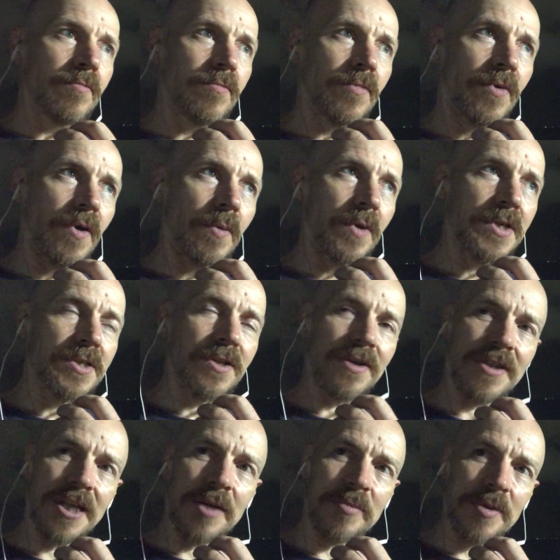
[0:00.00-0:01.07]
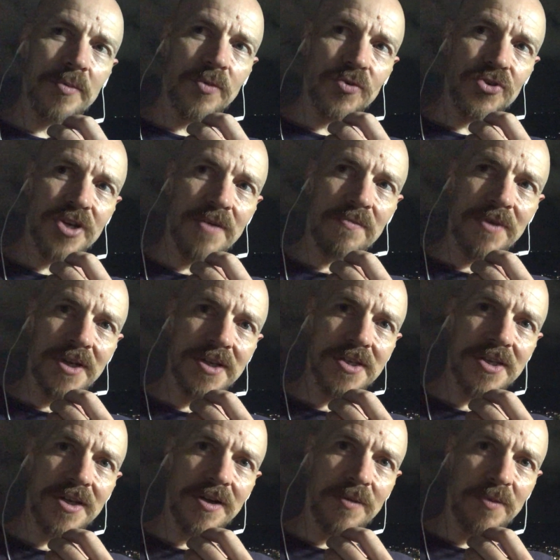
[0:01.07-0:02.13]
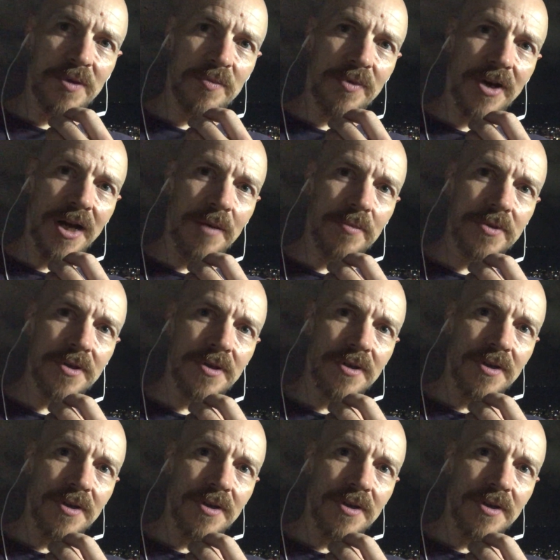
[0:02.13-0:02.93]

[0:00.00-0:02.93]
Well, let's look at that a bit more generally to start with, perhaps.